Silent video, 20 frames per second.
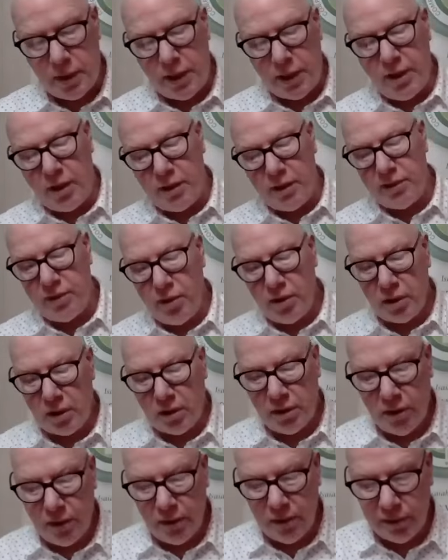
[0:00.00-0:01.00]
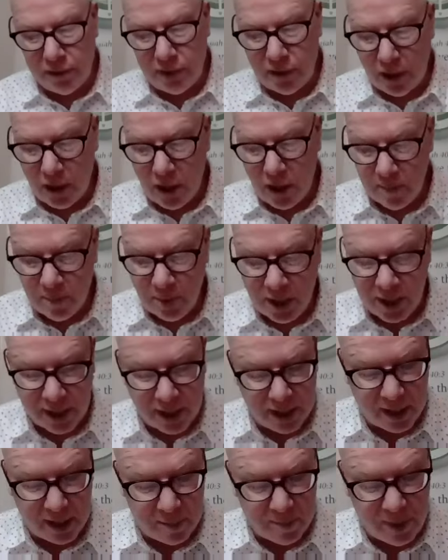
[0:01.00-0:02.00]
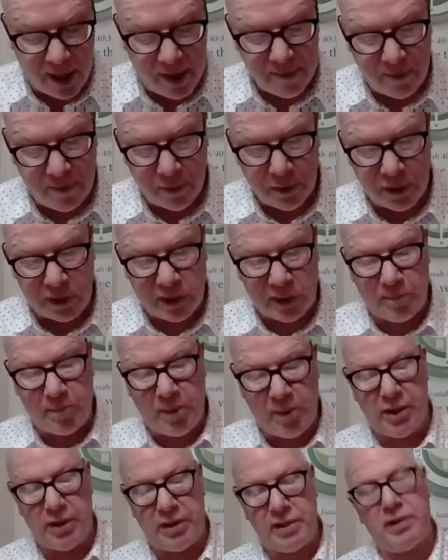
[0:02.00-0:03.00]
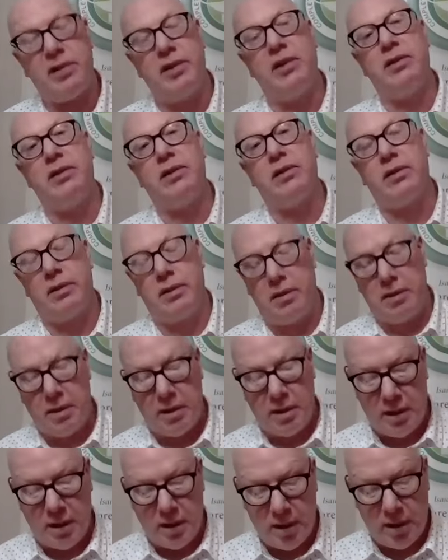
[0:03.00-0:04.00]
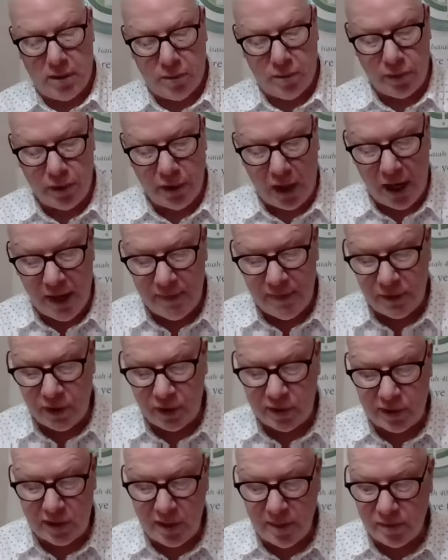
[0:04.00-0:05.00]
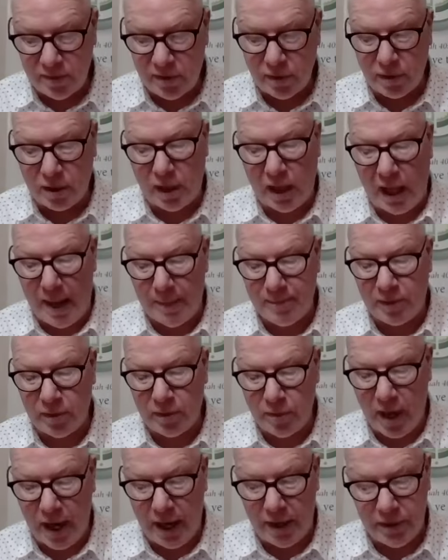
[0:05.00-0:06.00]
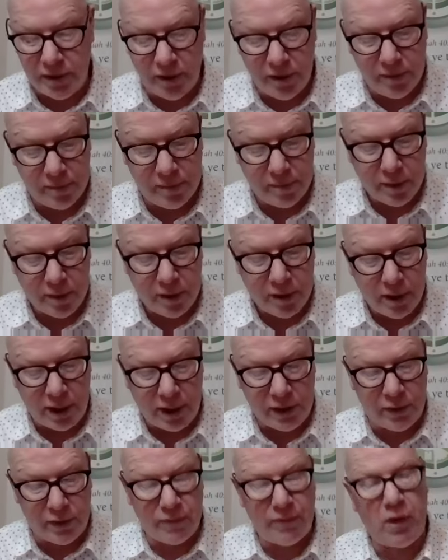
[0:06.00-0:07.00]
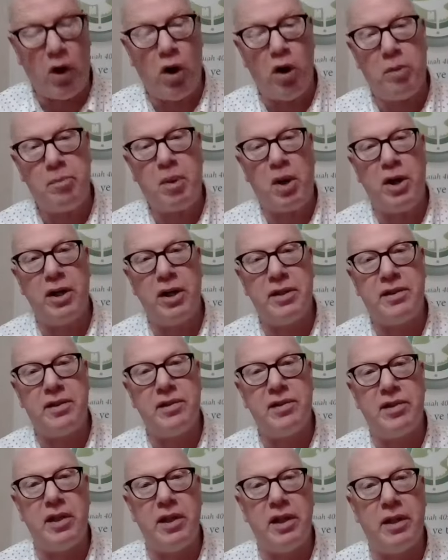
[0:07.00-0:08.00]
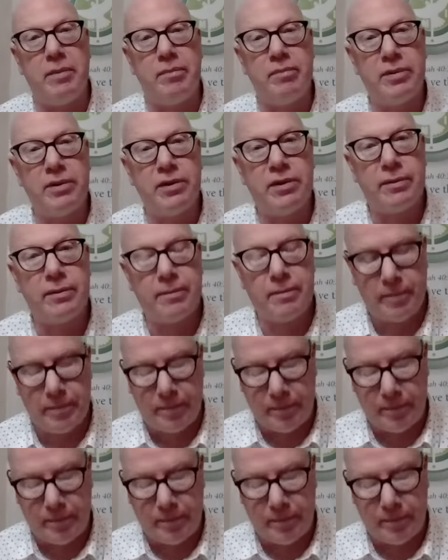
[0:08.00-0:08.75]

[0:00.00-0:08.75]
it also includes heartbreaking and painful experiences where life just seems to collapse around you and you fall apart at the seams.